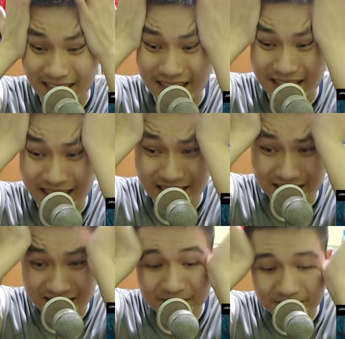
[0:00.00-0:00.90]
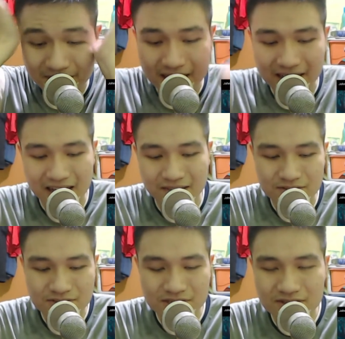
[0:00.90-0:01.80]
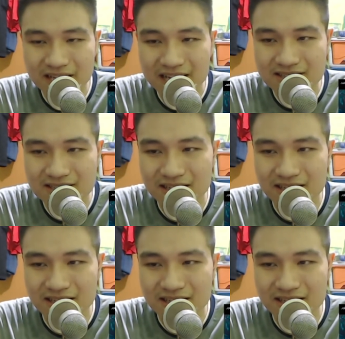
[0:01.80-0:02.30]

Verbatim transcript: And um, yeah, I will see you guys.